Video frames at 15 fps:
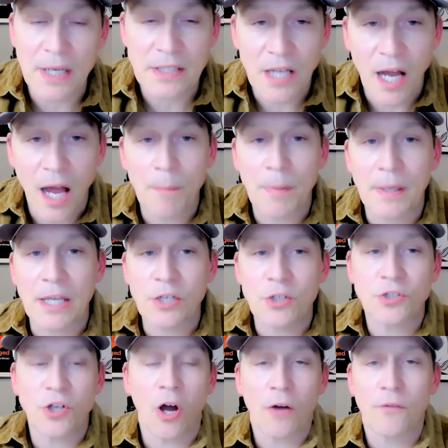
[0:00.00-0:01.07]
a topic and you
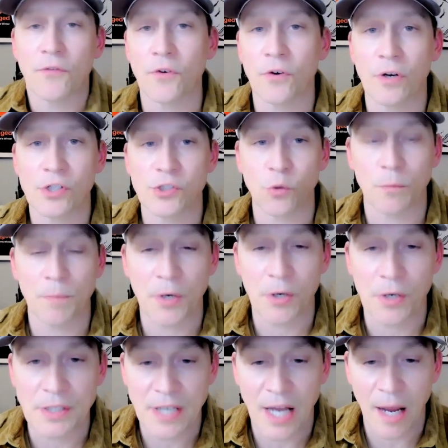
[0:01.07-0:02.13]
talk for a short
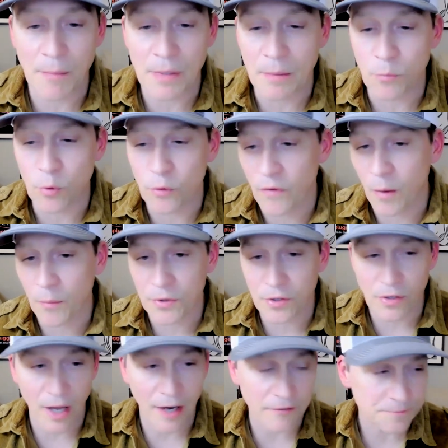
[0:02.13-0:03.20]
period of time and then move on with
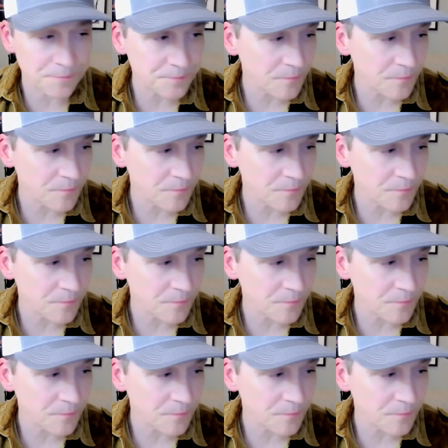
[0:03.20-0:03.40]
your life?